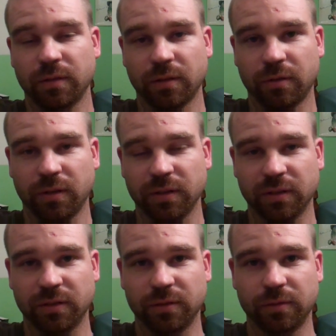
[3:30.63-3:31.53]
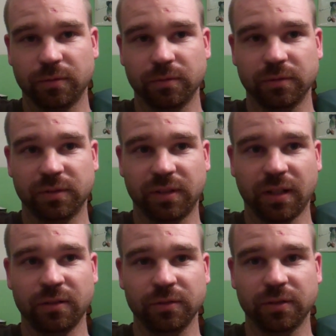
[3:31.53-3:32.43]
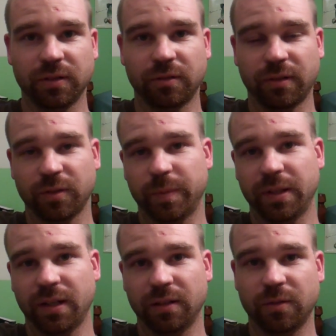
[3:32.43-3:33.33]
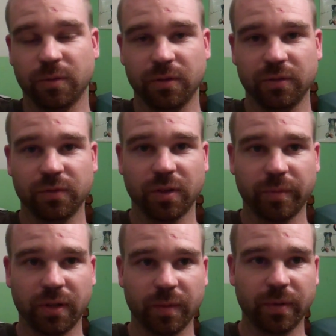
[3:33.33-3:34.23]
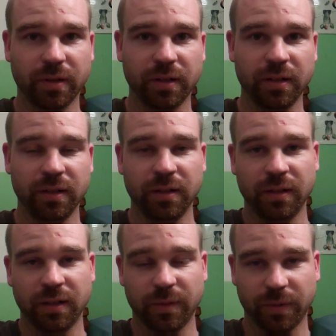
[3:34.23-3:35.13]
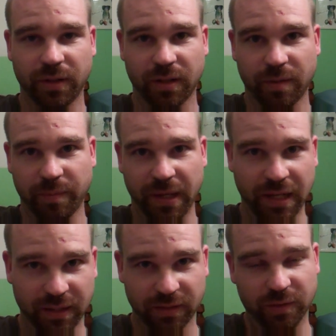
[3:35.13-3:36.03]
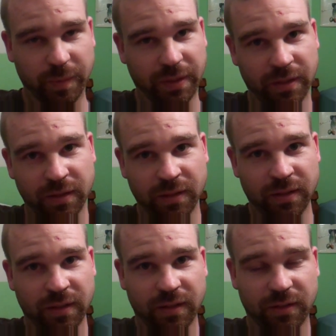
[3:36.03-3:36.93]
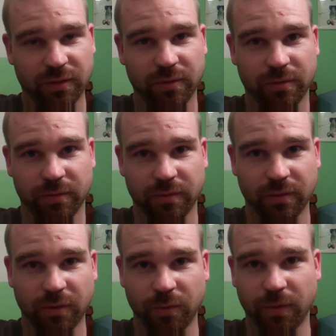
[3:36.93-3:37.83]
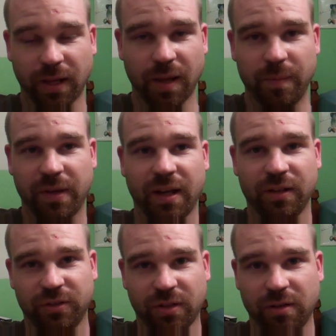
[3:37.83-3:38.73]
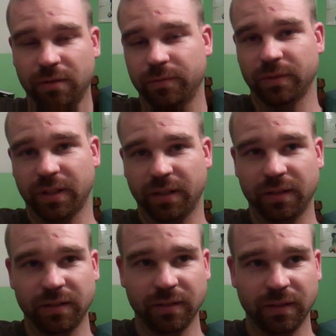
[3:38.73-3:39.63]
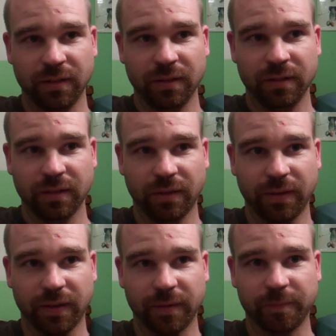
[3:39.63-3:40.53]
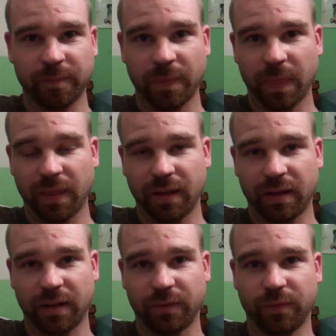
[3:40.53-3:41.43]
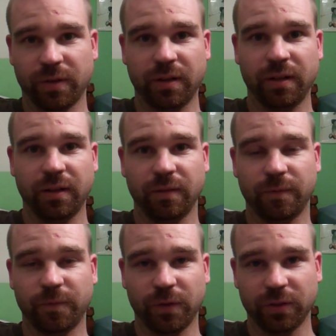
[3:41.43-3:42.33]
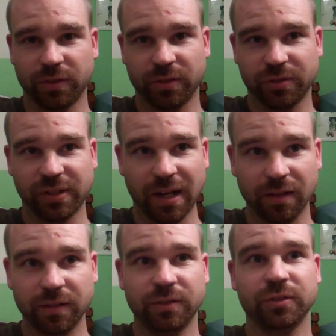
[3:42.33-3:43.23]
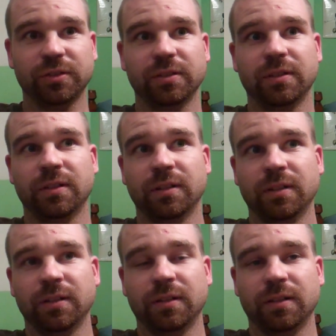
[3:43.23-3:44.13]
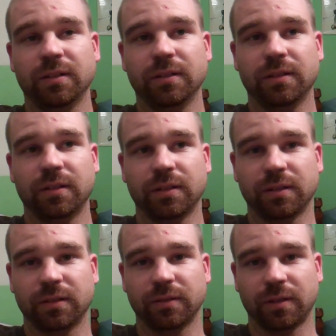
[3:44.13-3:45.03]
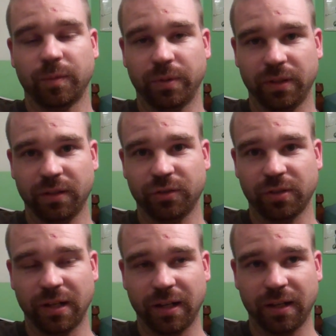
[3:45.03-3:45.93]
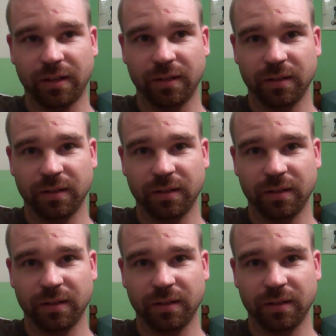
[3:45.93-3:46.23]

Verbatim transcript: across to Seattle to the Groundspeak headquarters for their block party and we're gonna come back a little bit do the whole Ape Cache Tunnel of Light thing uh, the very first challenge uh, complete the triad